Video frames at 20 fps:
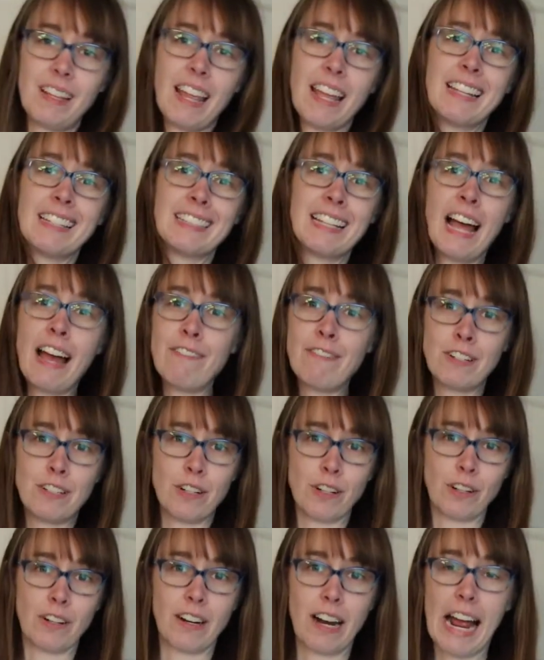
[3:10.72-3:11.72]

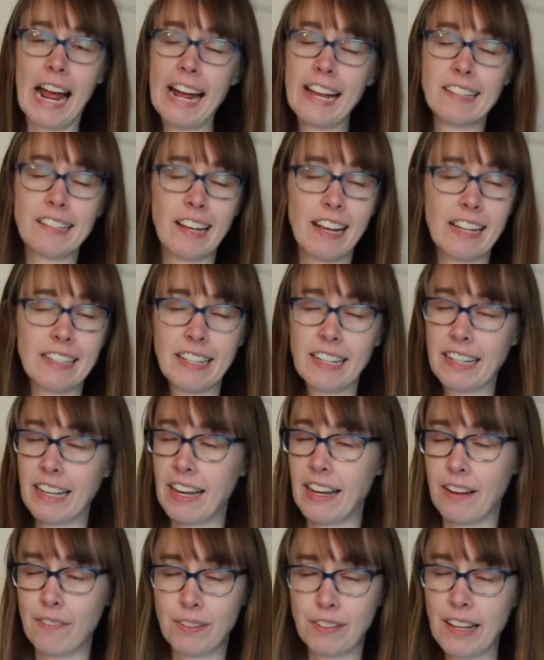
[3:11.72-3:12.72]
Lavender, as I think
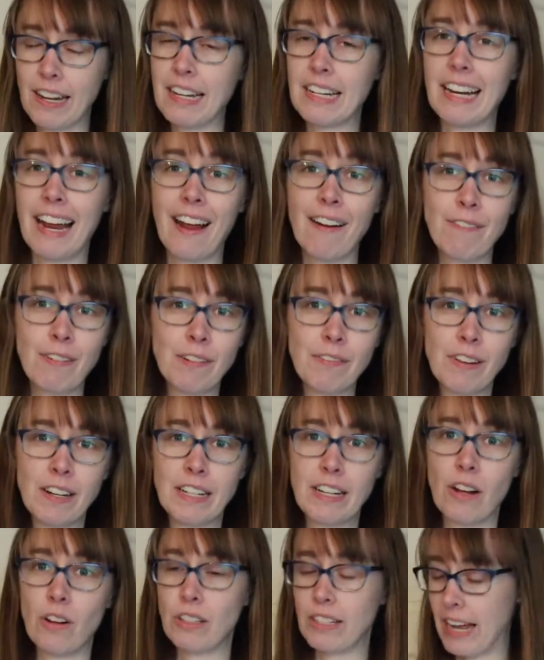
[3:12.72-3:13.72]
I have said in every
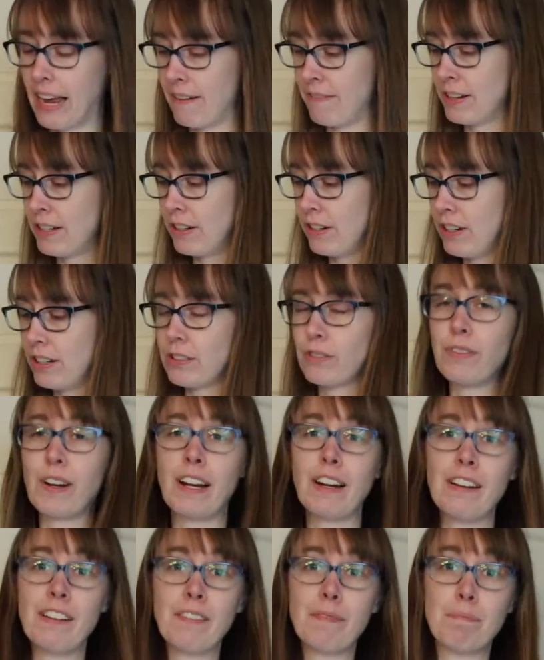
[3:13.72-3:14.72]
video, lavender is
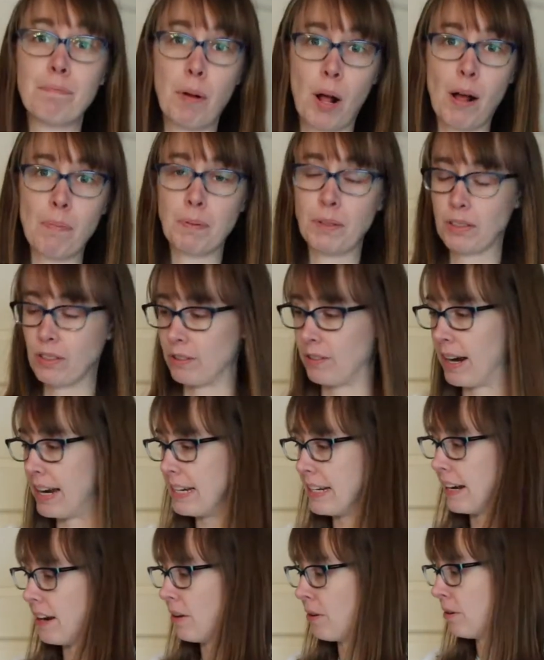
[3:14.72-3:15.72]
very popular
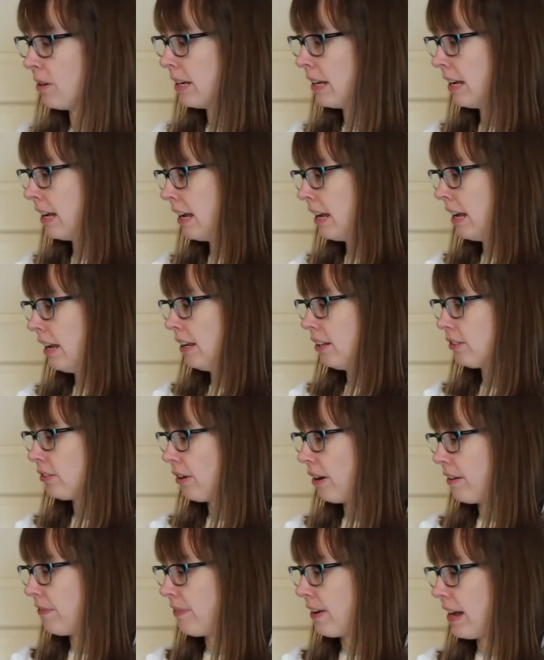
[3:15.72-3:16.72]
right now.
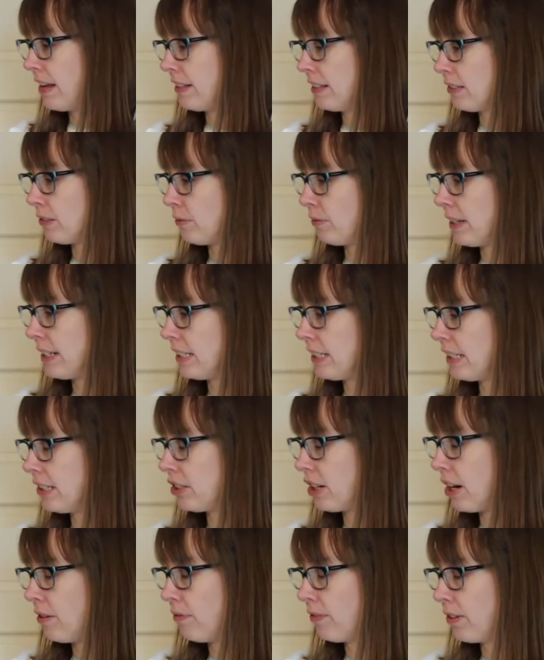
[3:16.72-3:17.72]
So I found this
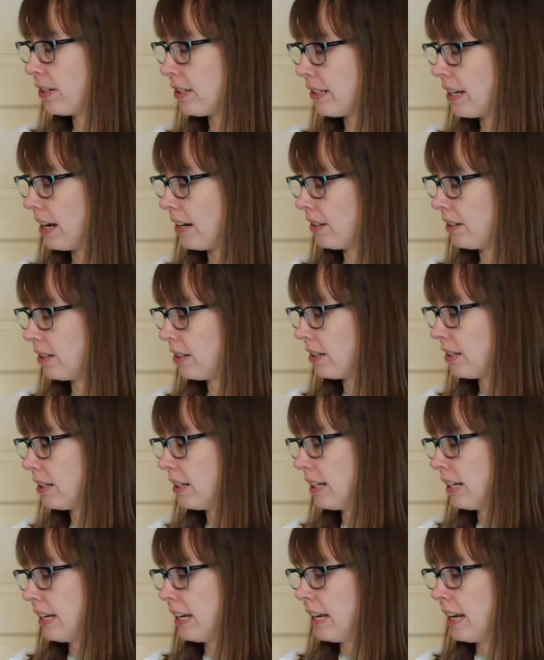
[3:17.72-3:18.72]
vintage Alfred Dunner
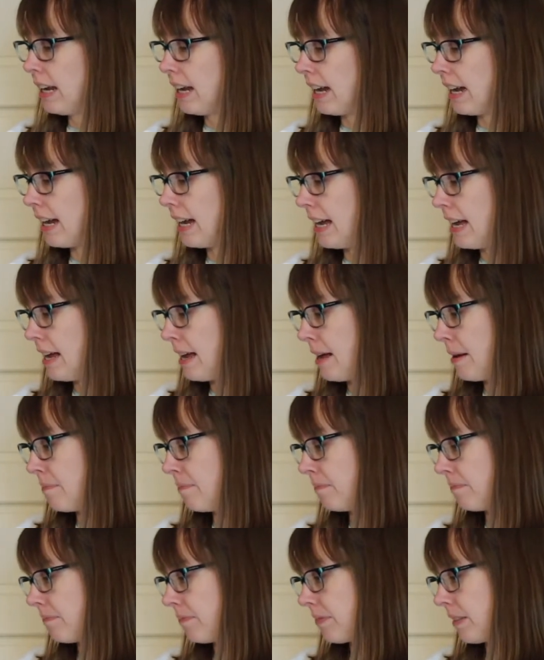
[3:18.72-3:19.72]

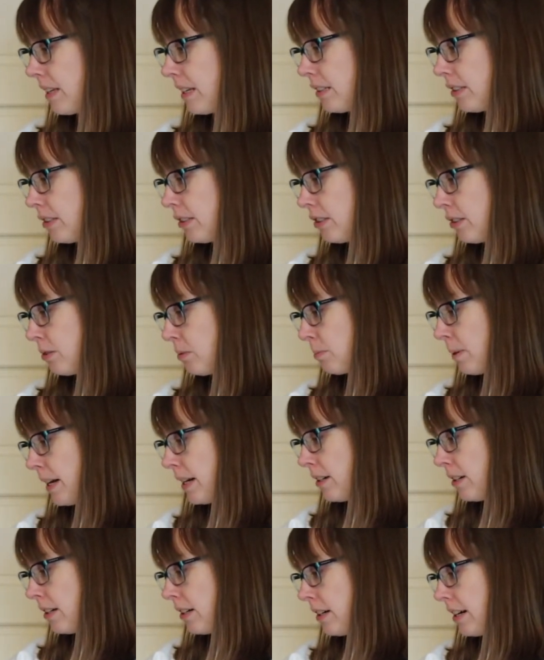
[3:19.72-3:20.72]
um,
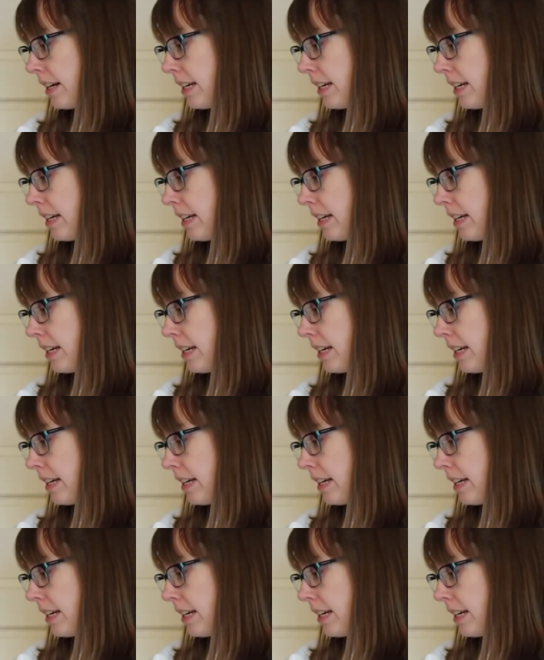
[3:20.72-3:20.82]
sweater.